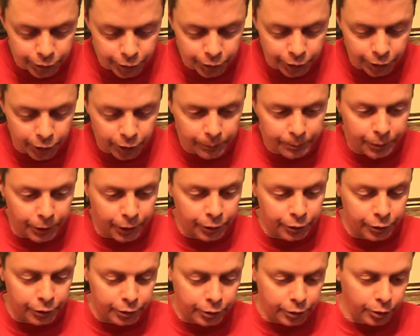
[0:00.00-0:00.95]
you got to
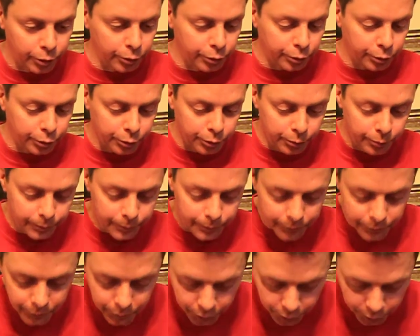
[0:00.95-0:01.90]
bend it closer
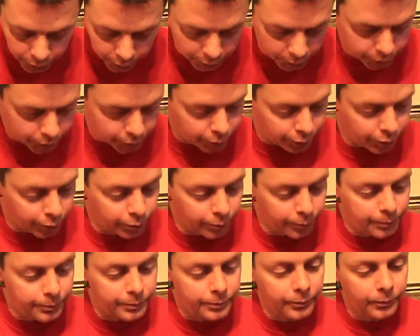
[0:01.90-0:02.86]
to
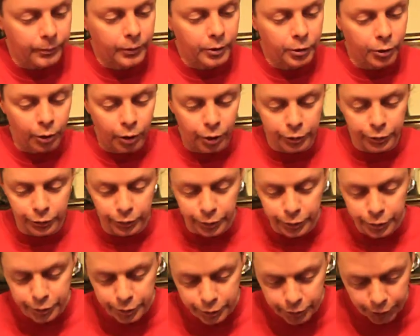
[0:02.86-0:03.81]
the
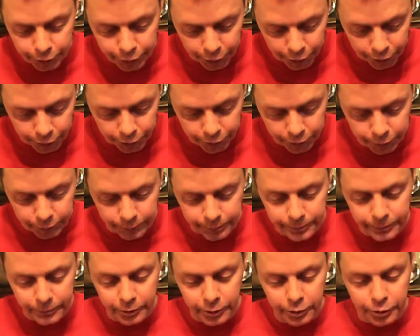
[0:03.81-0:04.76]
cartridge to get it to
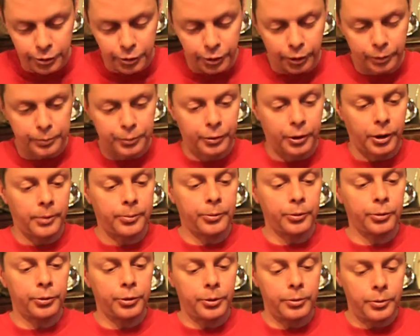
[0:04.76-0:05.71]
eject
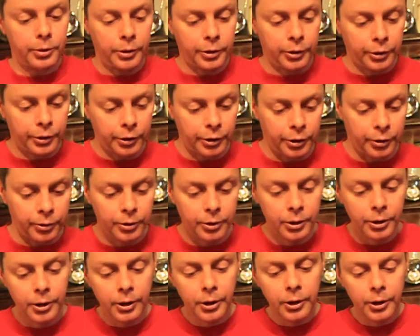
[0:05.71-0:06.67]
properly. Anyhow,
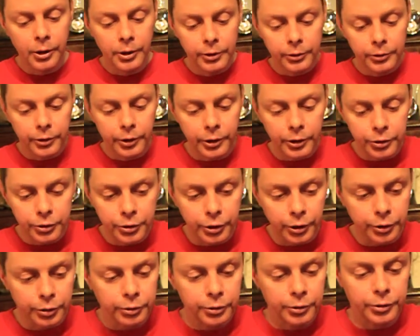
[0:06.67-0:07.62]
they
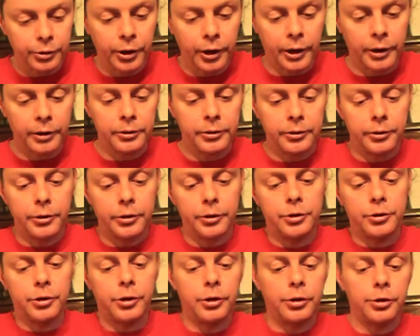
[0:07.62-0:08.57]
adjusted that. They
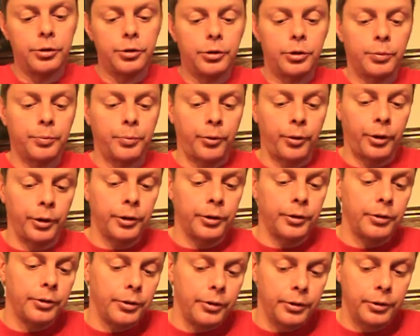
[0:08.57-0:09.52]
changed the
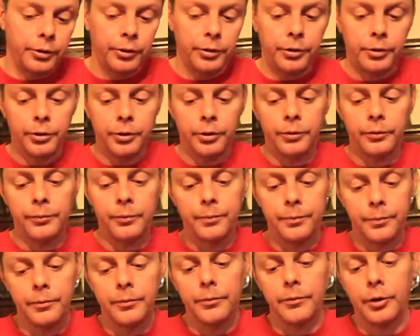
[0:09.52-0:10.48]
spring, and
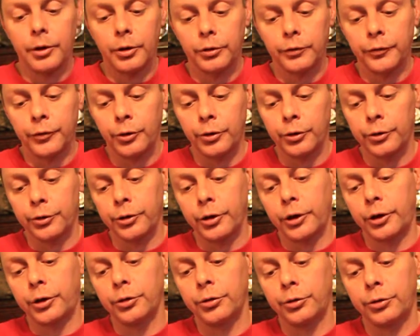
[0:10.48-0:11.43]
as far as I
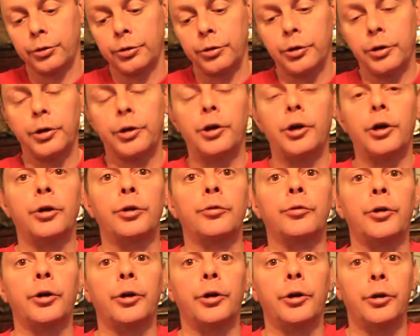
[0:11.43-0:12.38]
can see, they got it
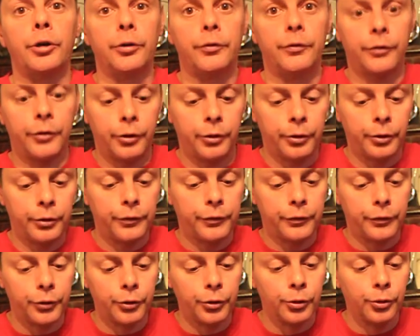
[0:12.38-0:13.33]
right. I have very
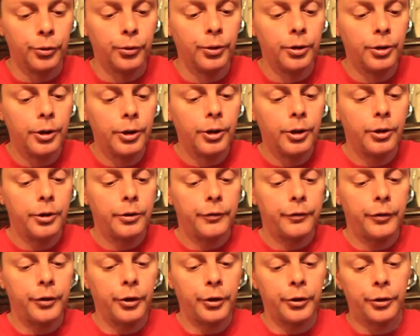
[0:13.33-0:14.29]
few
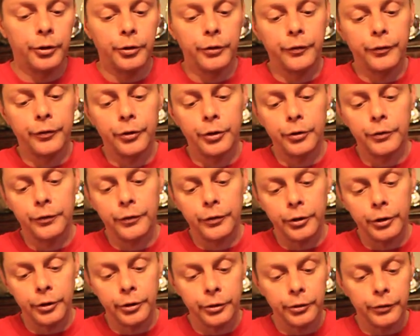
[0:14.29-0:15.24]
failure to feed,
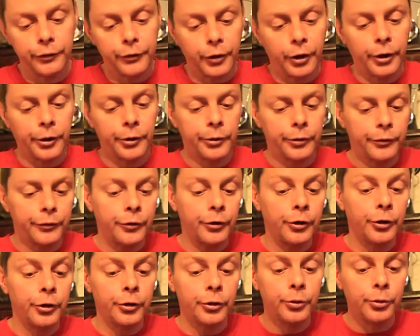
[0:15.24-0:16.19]
failure to fire, or
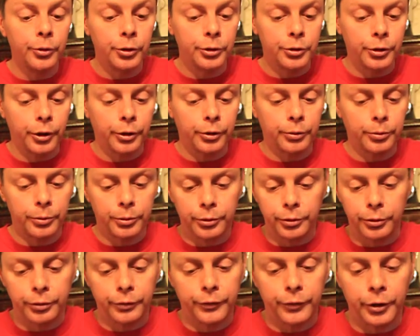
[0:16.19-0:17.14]
failure to eject with
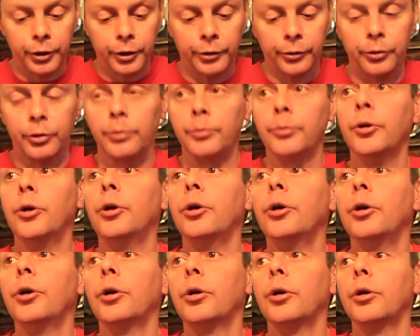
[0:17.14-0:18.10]
this firearm.
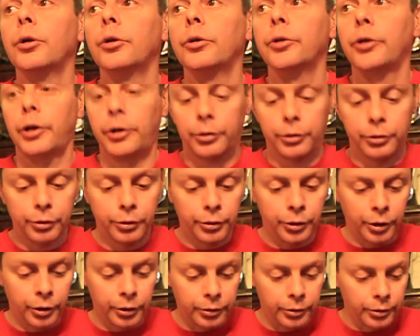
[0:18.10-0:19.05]
Next to
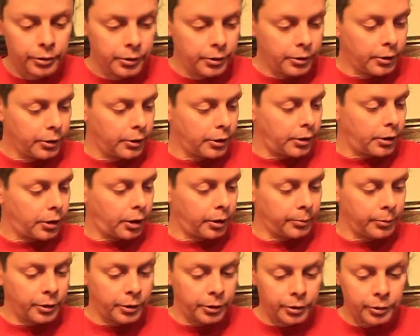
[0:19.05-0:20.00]
none. I
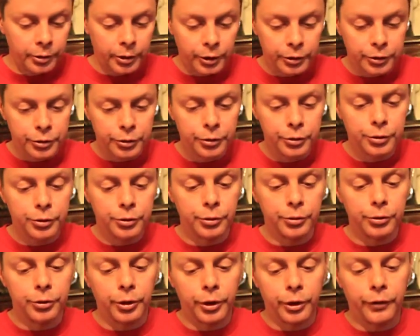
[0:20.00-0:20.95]
mean, unless you
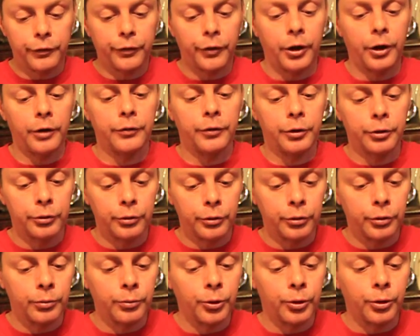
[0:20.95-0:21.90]
shoot like 500
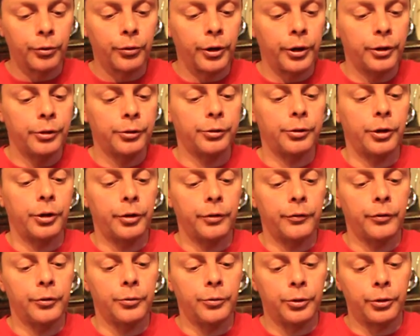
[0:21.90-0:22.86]
or more rounds out
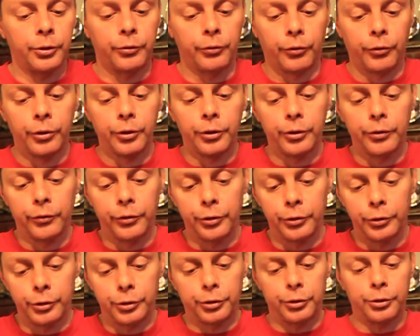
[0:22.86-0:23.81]
of it, when it
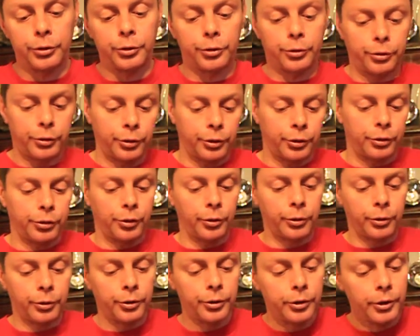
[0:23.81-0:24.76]
really starts to get
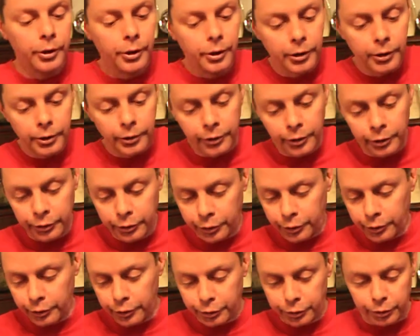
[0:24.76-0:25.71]
dirty, then you're
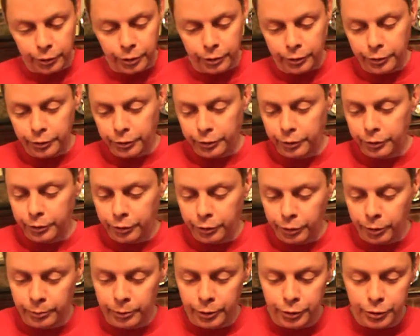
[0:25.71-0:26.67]
going to start to see
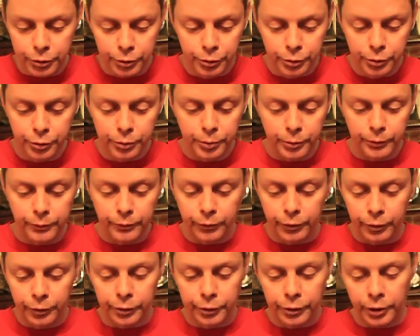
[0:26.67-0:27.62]
some issues, but
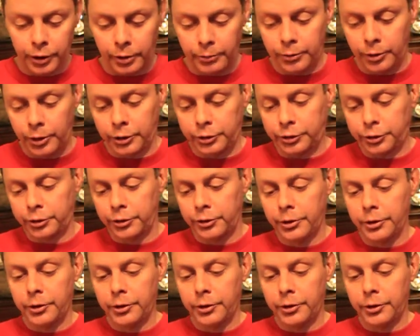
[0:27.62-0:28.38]
really not much.